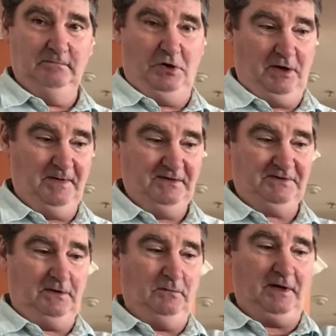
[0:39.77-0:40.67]
bourbon,
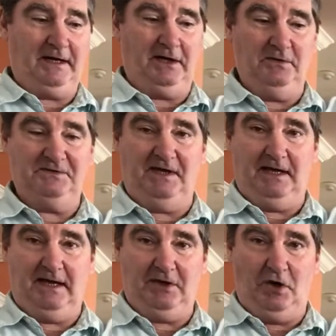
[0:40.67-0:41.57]
so we're going to use
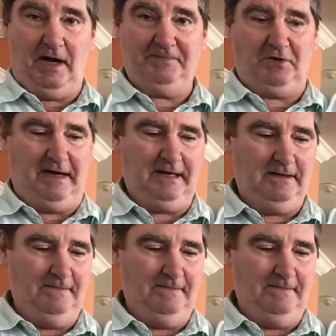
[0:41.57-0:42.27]
the Knob Creek.